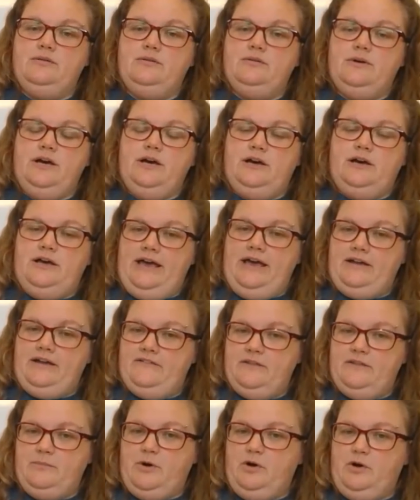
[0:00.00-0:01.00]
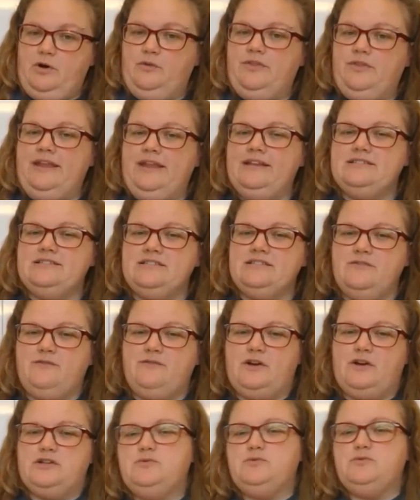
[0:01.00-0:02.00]
that is the
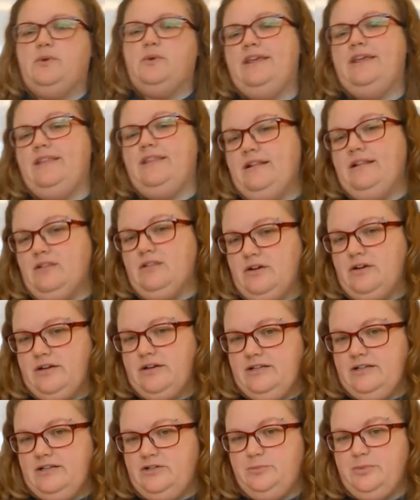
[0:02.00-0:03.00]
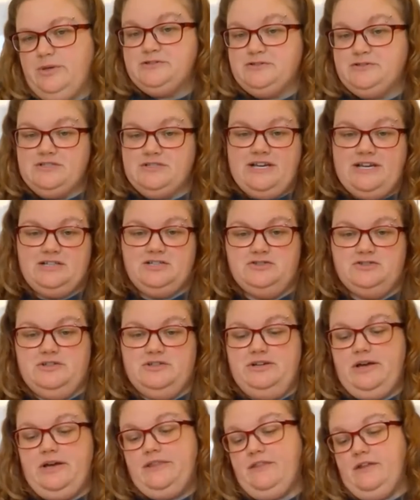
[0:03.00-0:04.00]
first way they learn how to do puzzles,
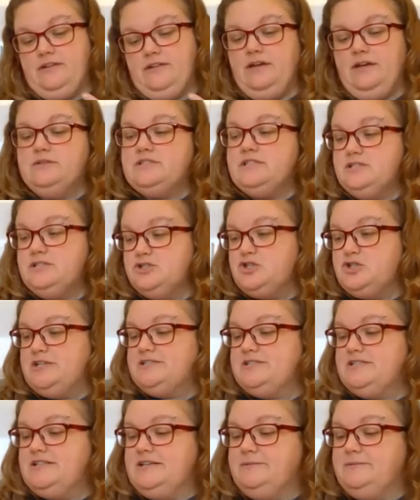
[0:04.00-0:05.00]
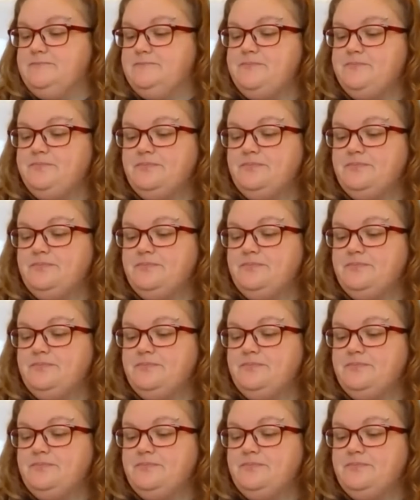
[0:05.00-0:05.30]
actually. I thought that was interesting.